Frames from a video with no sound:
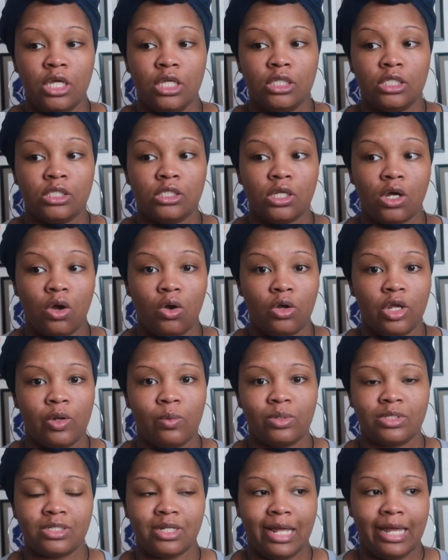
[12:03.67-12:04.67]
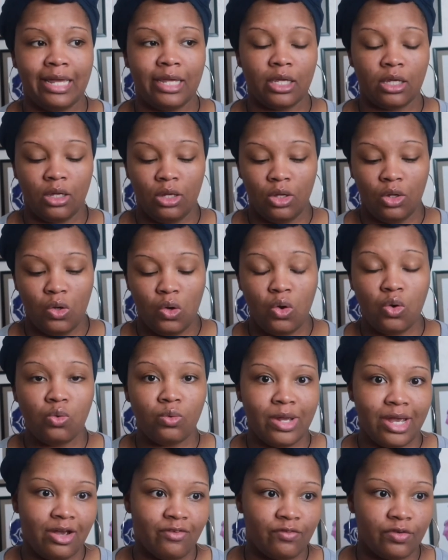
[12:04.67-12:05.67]
So it was like,
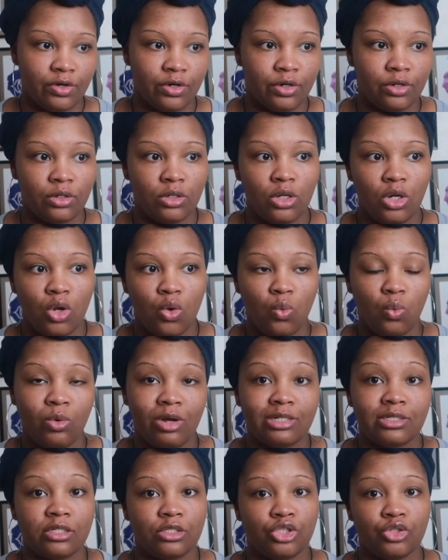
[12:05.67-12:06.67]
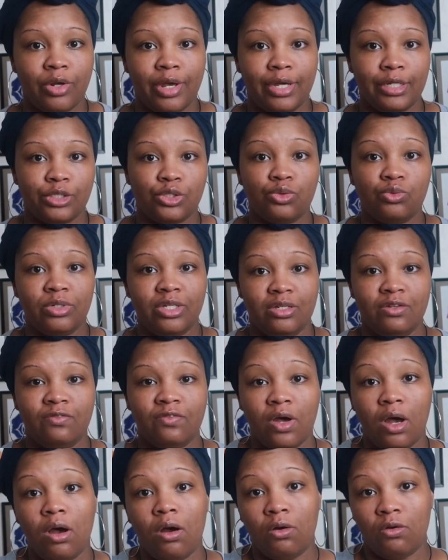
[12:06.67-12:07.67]
whoever wasn't trying to
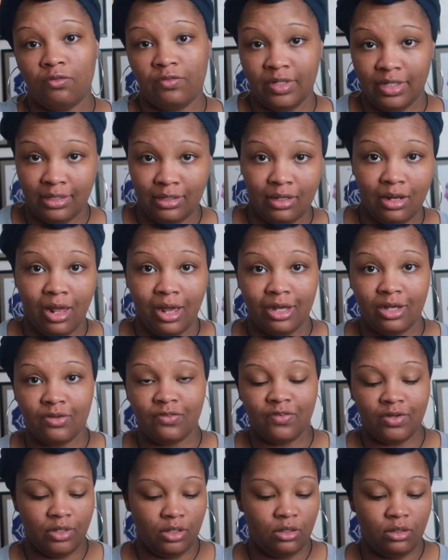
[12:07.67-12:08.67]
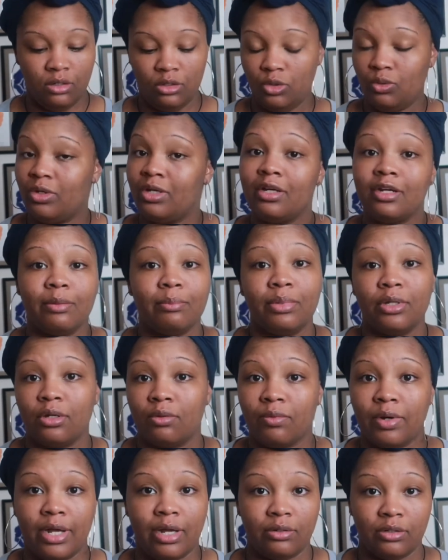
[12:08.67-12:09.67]
evolve in life, you couldn't be
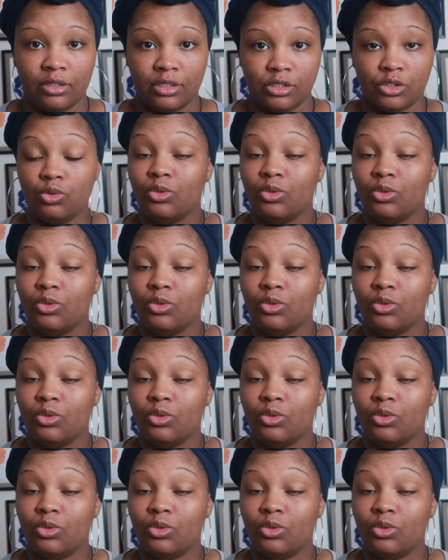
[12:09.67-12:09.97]
around us.